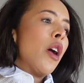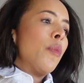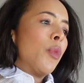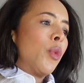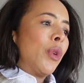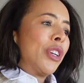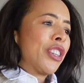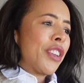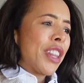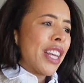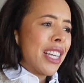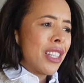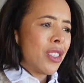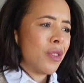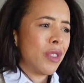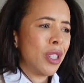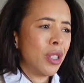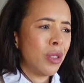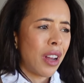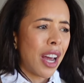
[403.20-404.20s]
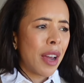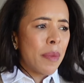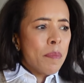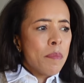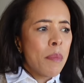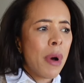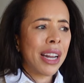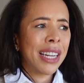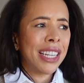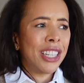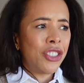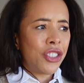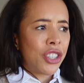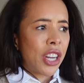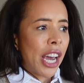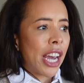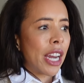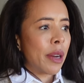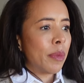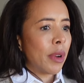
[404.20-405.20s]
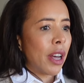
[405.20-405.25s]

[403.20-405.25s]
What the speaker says: which I think is a real like money shame.